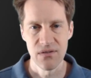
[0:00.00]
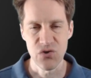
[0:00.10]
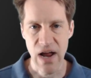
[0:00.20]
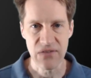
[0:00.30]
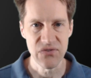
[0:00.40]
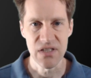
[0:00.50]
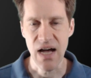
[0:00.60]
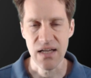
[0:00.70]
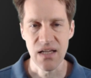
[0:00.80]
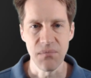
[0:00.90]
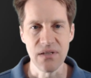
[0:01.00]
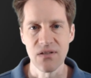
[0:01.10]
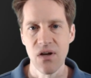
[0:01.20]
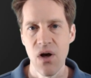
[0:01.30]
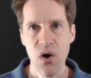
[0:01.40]
draft a
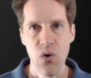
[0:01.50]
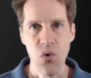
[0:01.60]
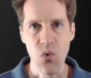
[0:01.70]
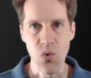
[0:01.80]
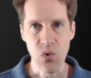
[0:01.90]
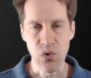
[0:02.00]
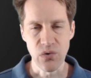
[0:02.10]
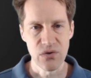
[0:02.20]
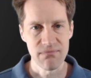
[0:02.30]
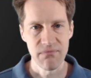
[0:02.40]
document or